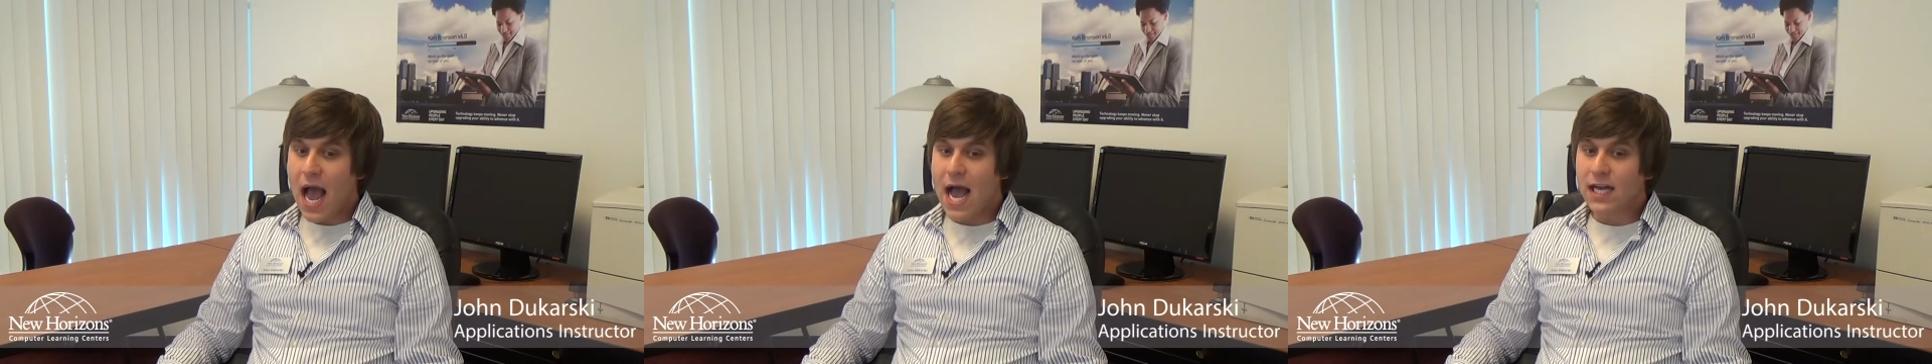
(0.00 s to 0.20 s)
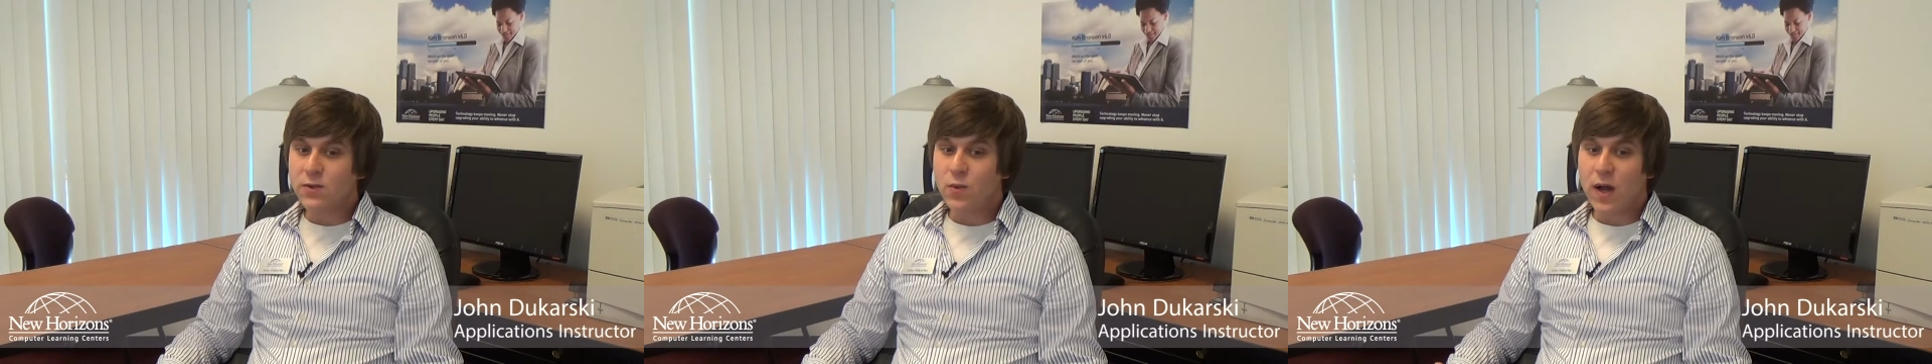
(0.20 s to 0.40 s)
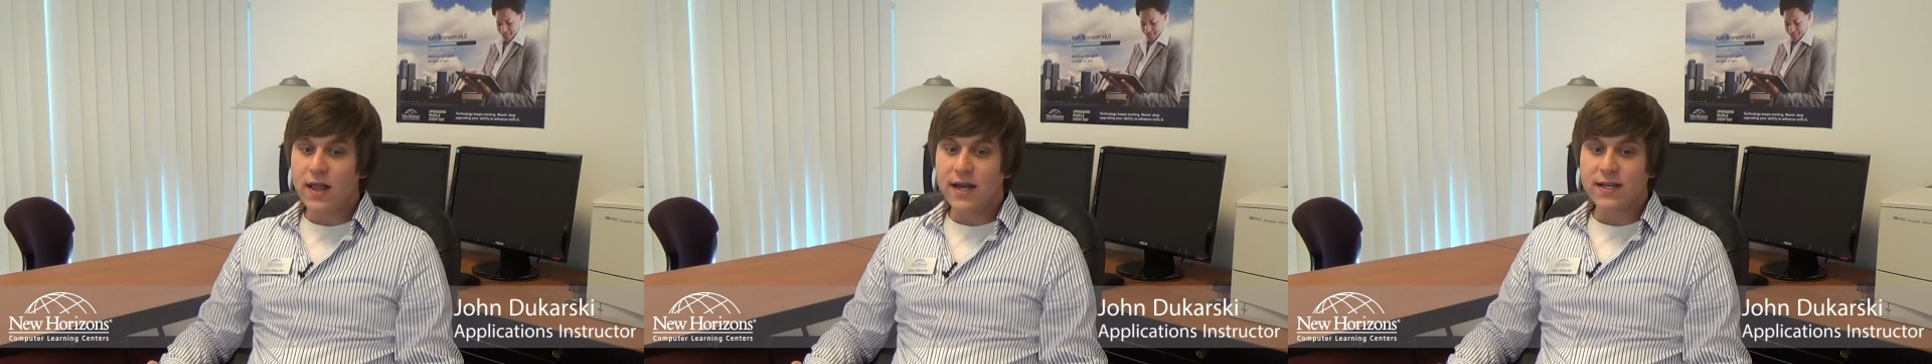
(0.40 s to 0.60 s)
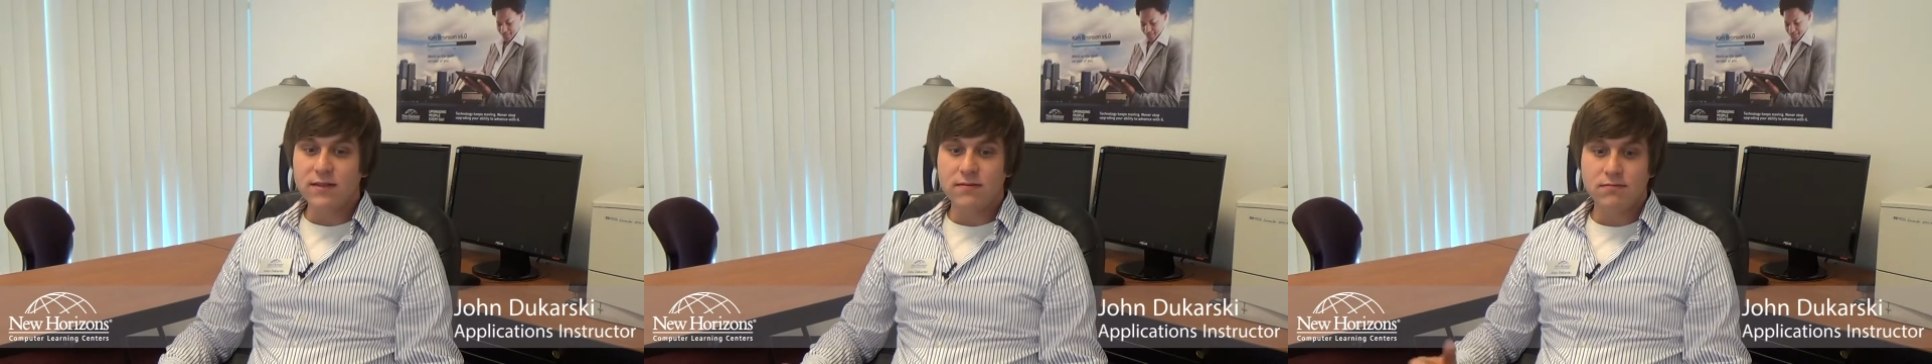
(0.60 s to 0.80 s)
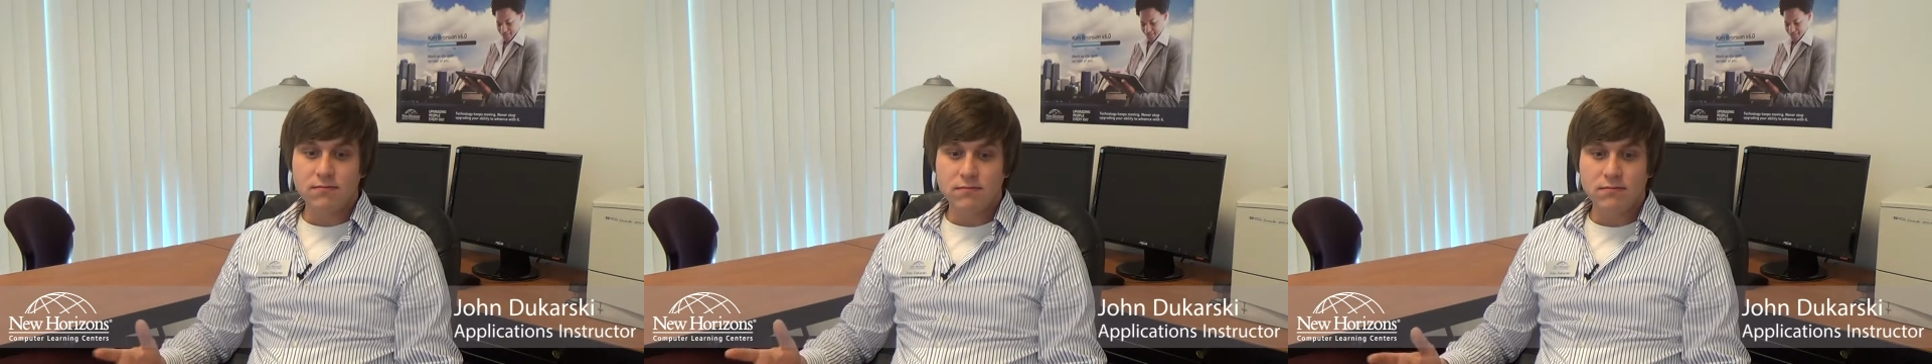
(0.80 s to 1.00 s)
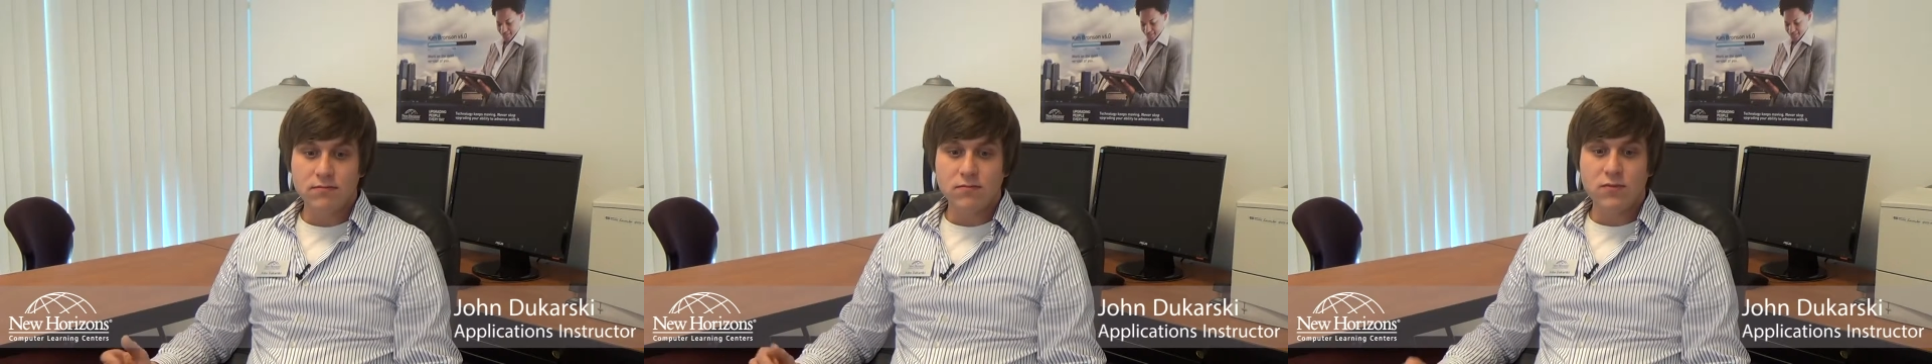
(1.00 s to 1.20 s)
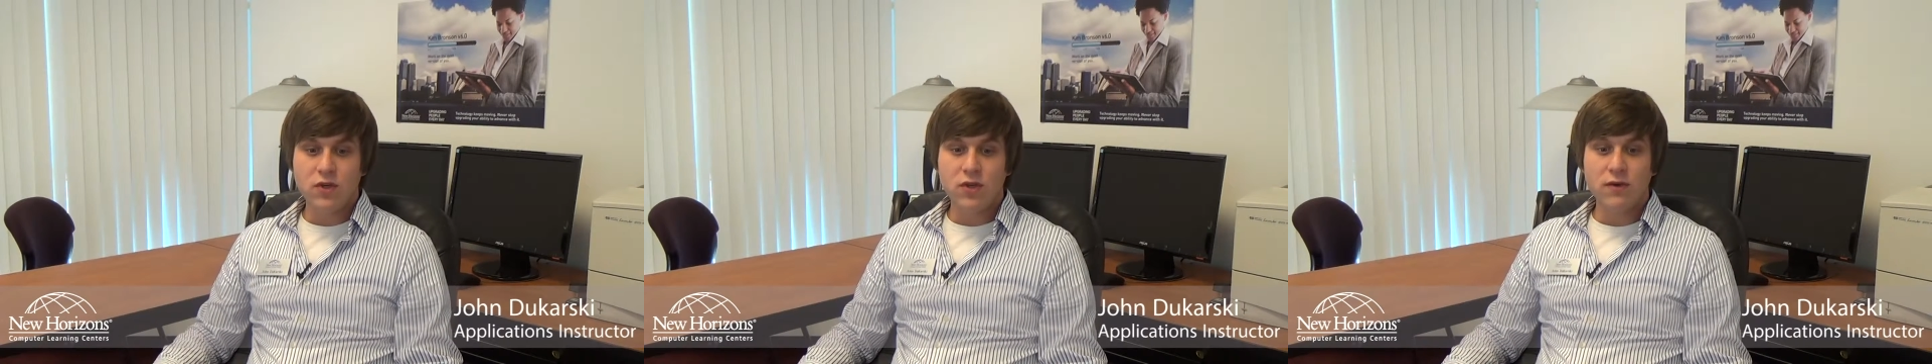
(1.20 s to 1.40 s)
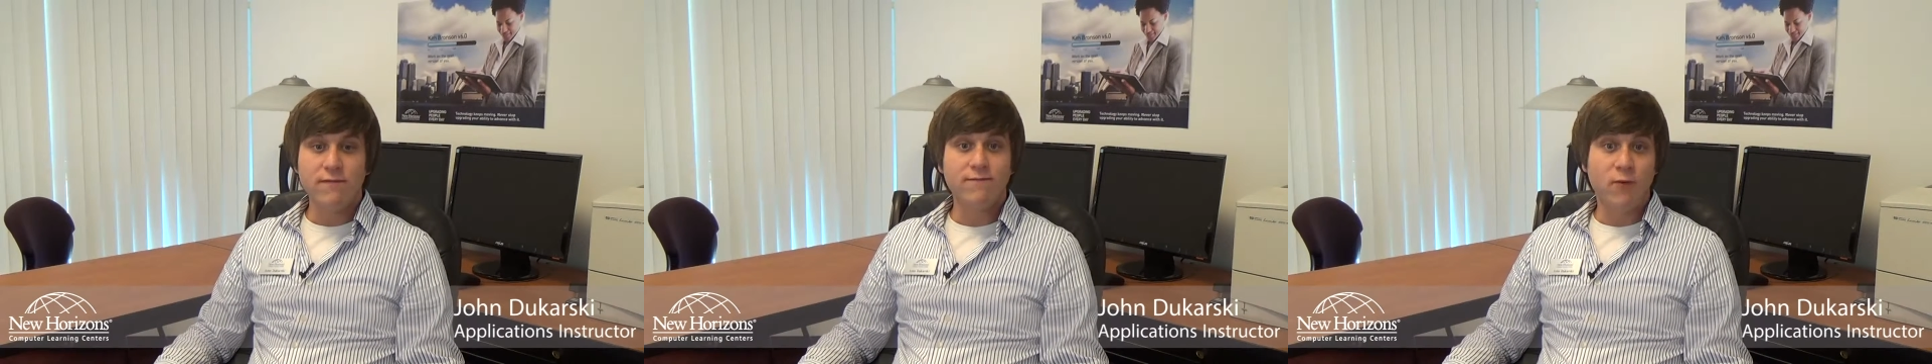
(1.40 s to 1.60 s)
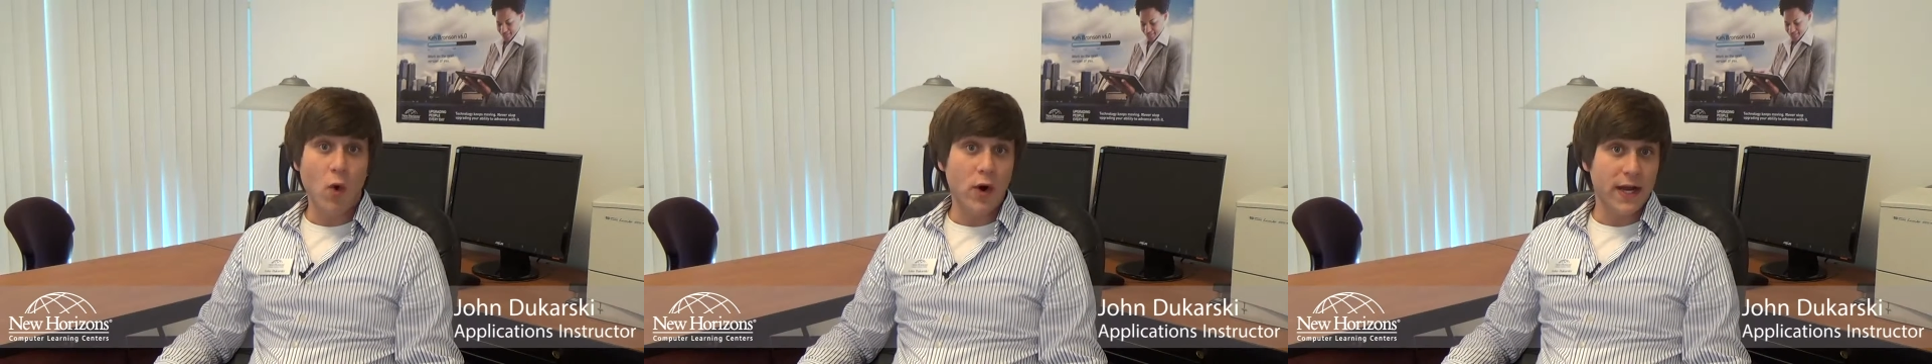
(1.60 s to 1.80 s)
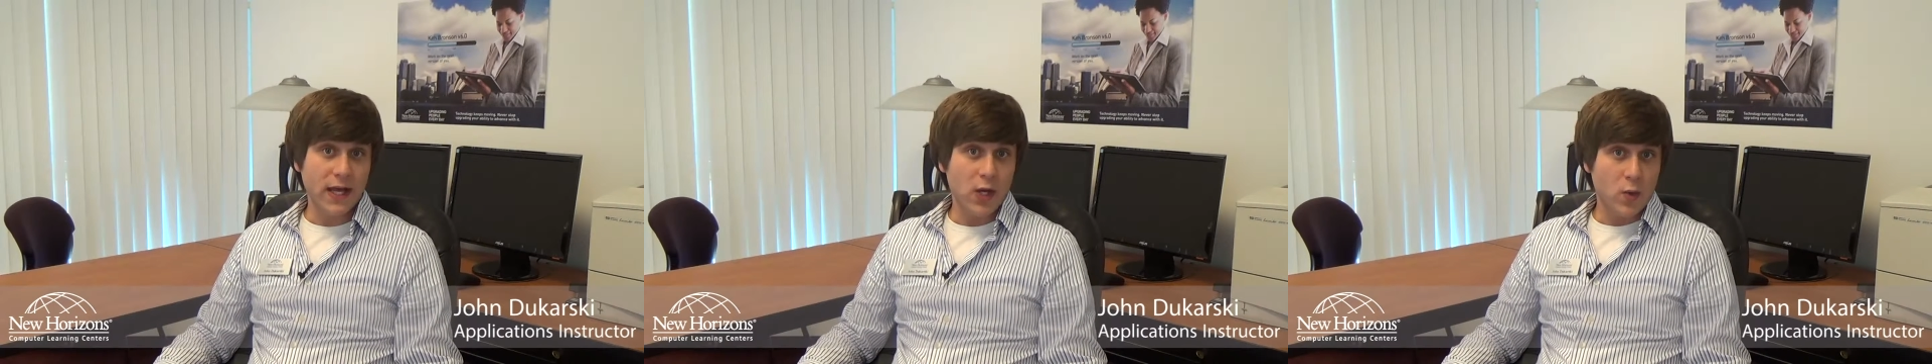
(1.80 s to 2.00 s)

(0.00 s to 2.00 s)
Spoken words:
as well as voiding